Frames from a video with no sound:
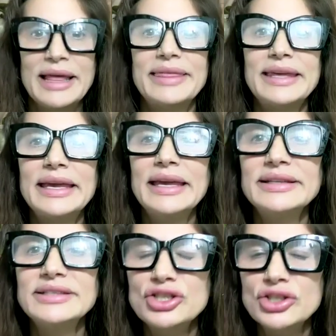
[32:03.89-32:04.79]
The key
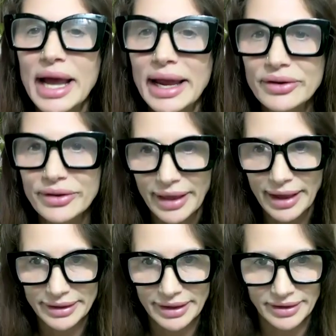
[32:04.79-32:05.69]
is to channel
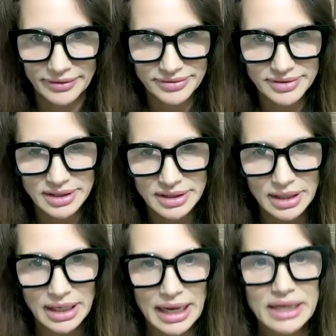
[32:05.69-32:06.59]
that gift
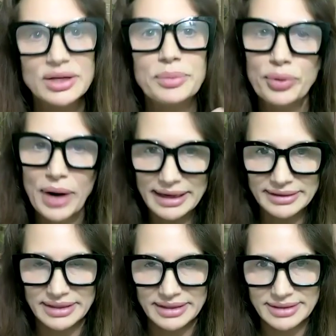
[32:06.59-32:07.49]
into
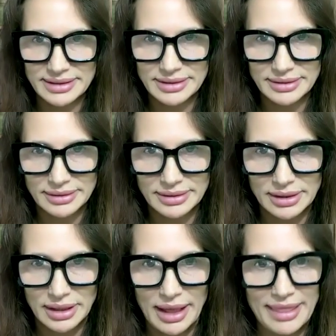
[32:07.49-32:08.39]
practice
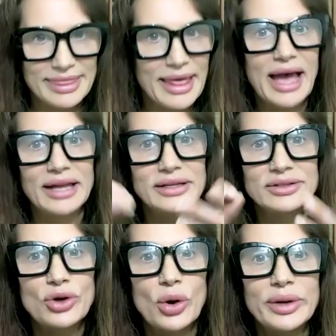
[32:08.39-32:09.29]
that
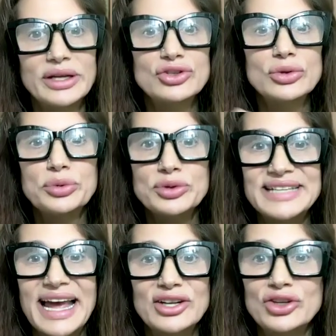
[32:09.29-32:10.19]
is going to
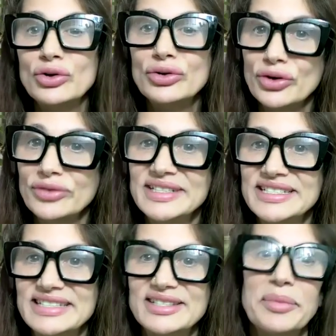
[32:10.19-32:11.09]
protect your nervous
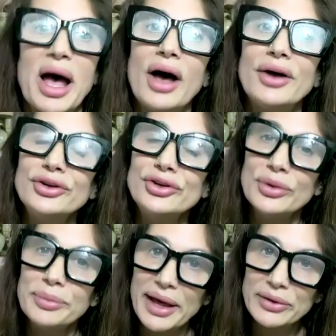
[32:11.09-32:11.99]
system, honor
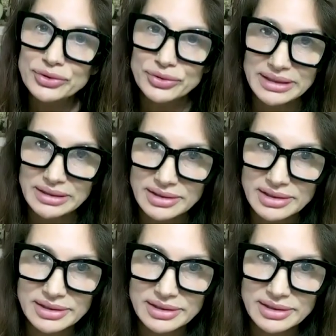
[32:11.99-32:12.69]
your boundaries,